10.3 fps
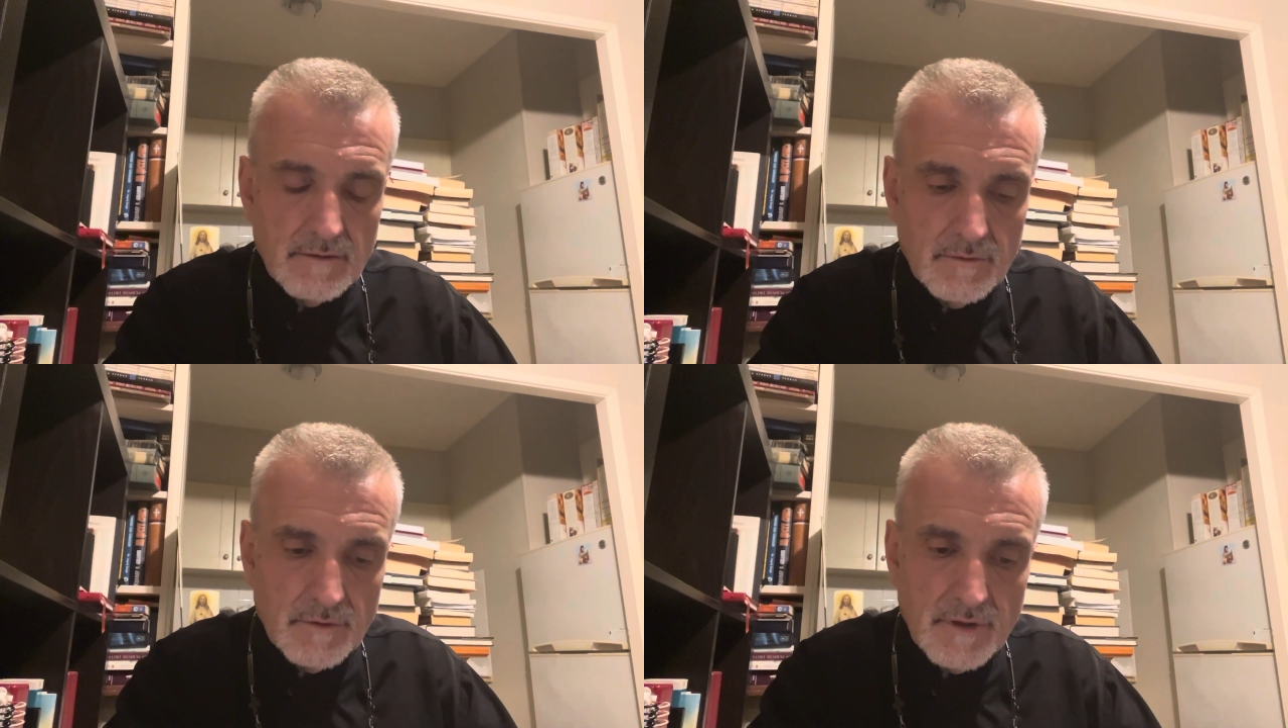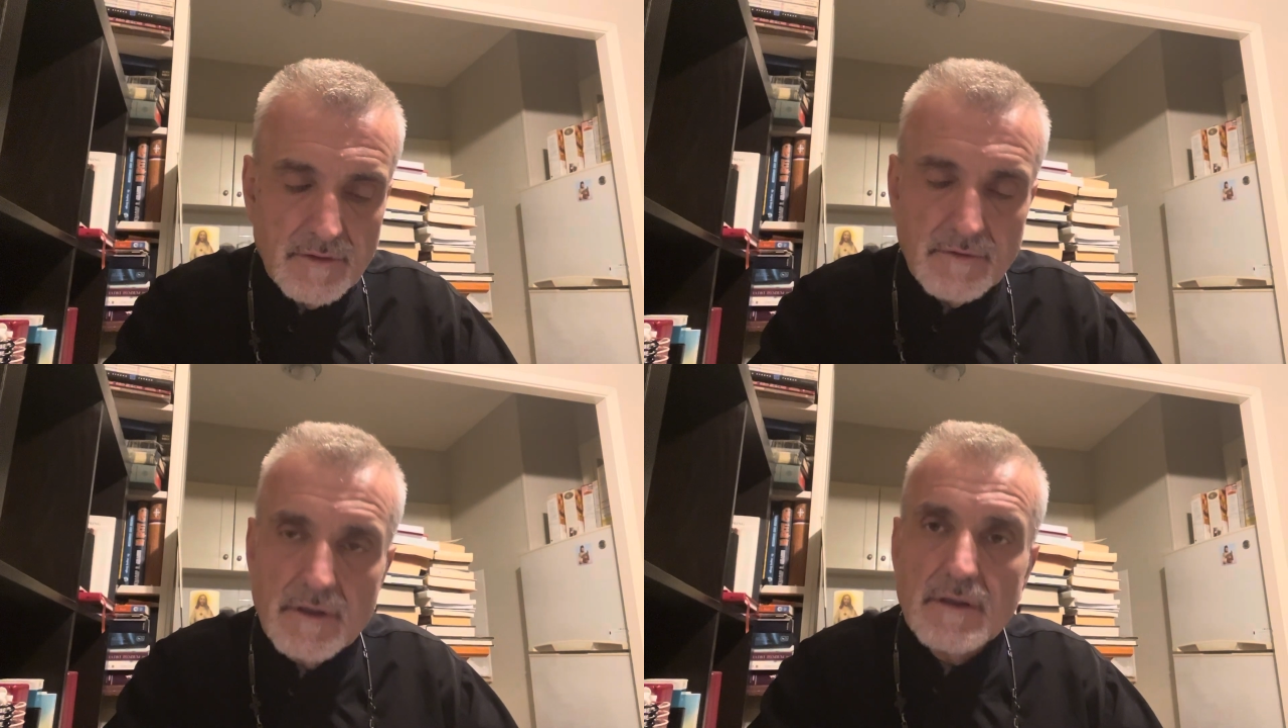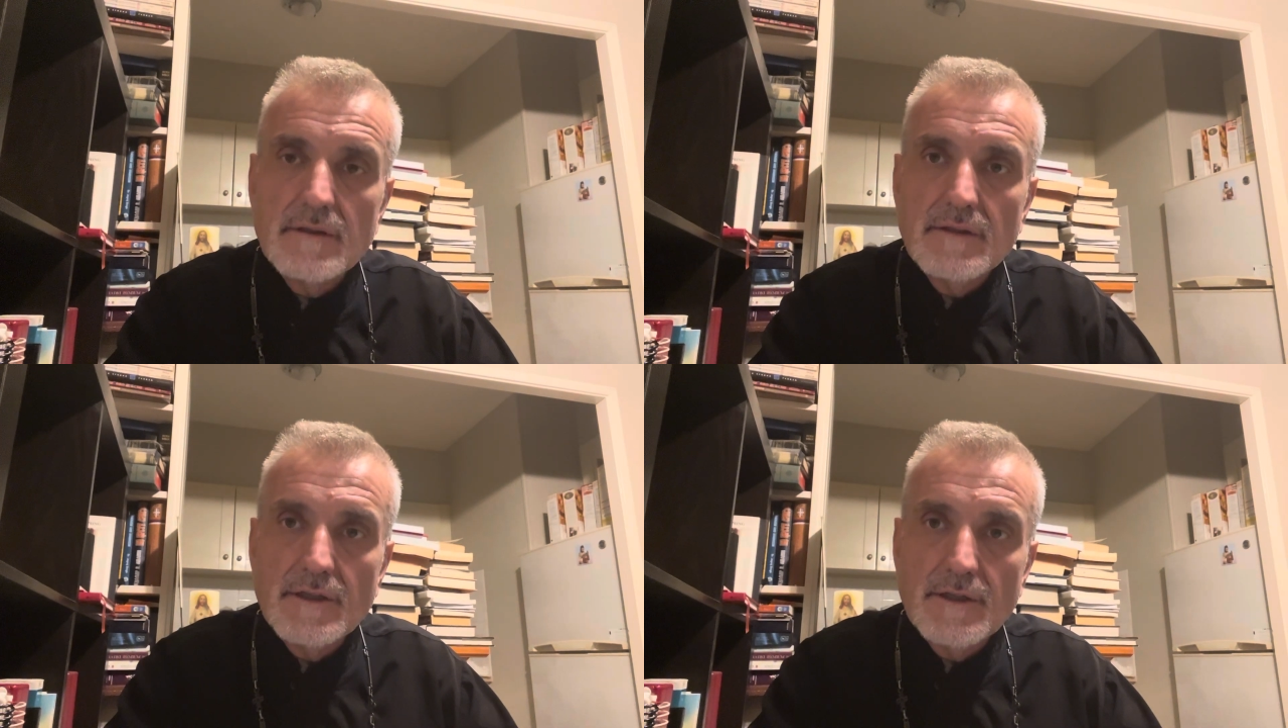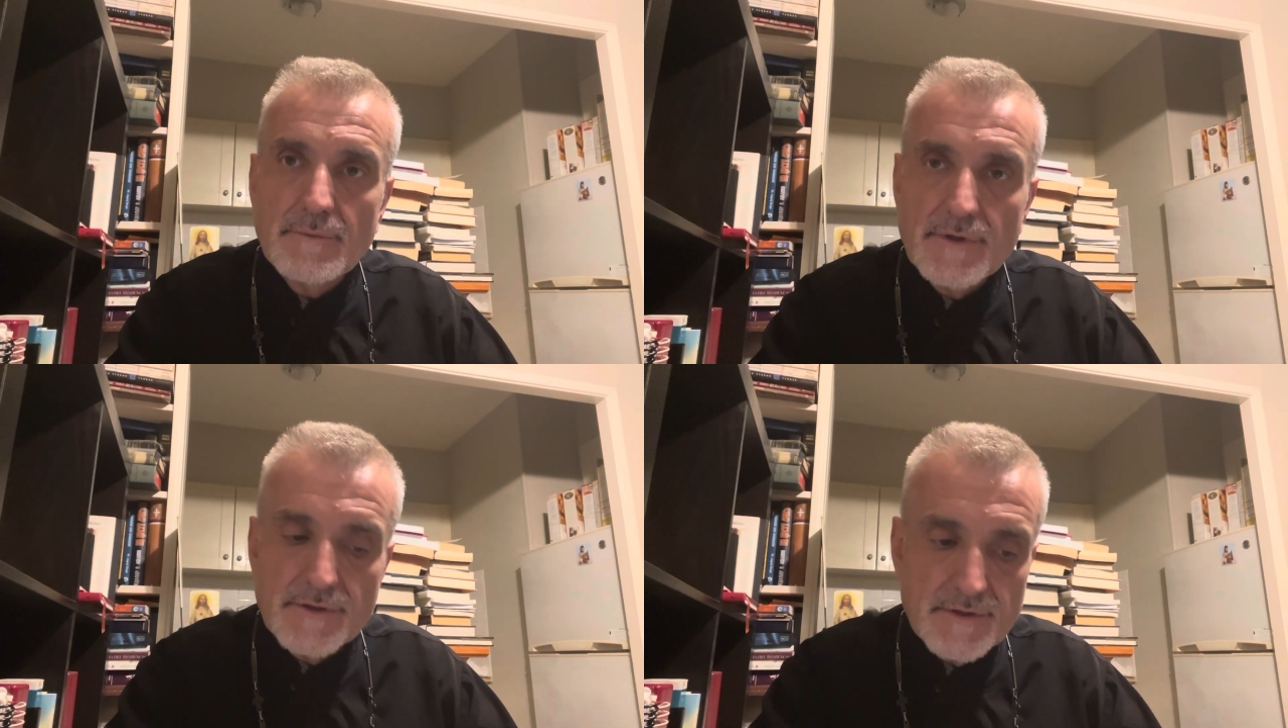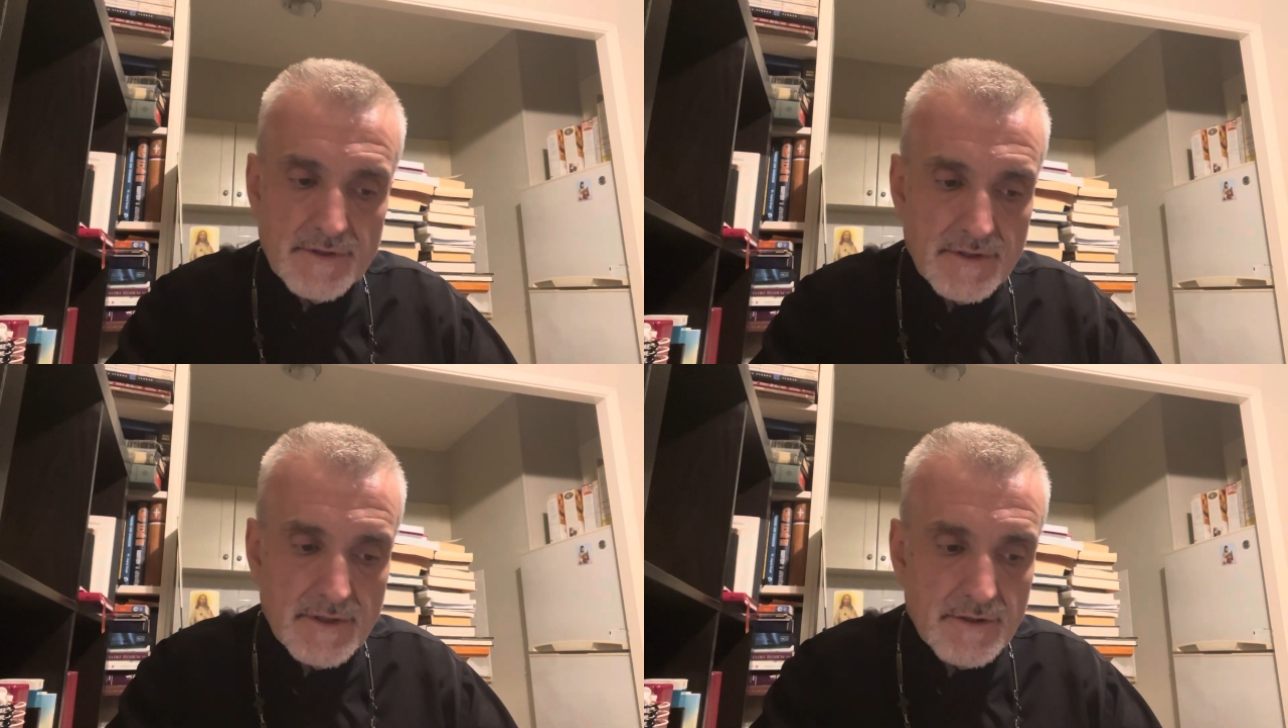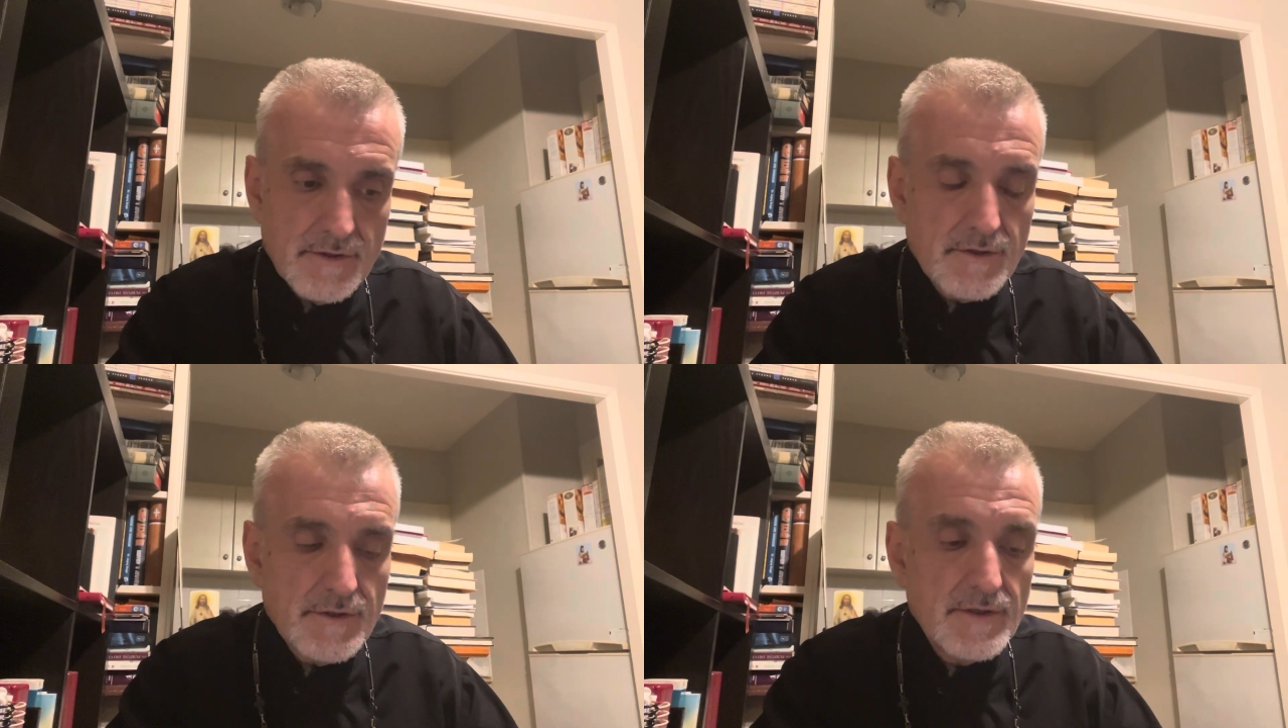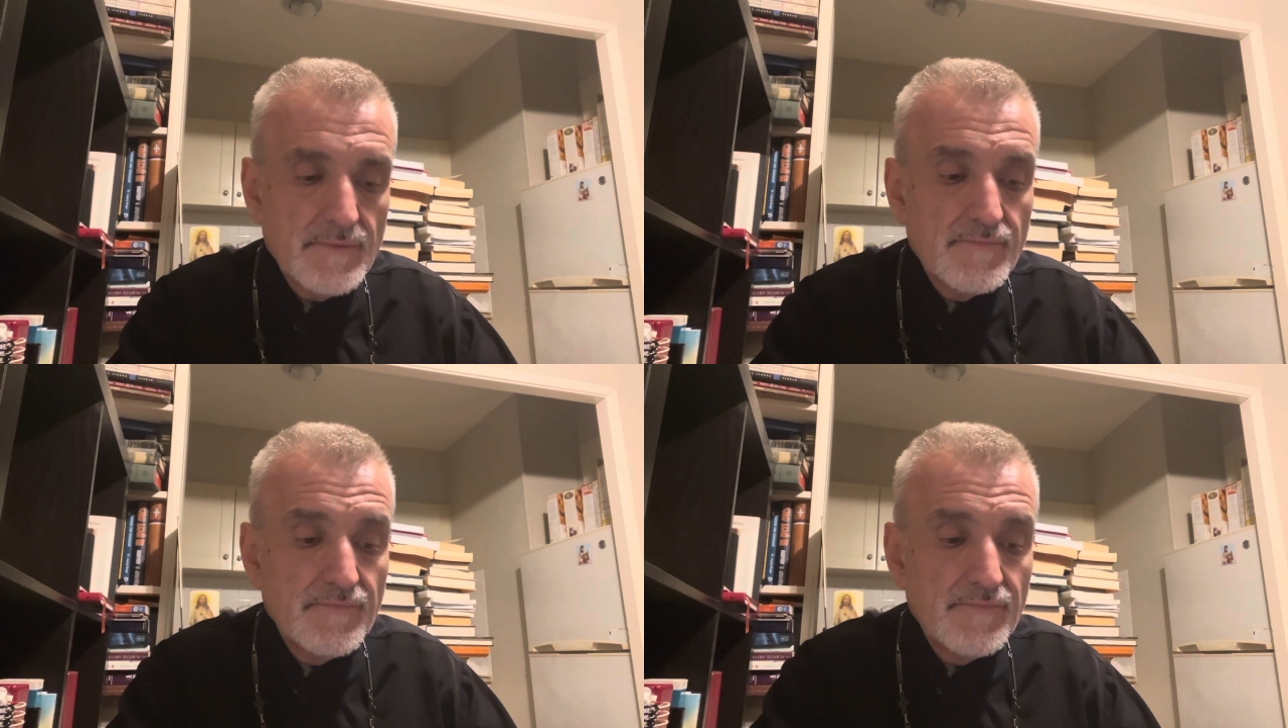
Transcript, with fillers: Good evening, dear brothers and sisters.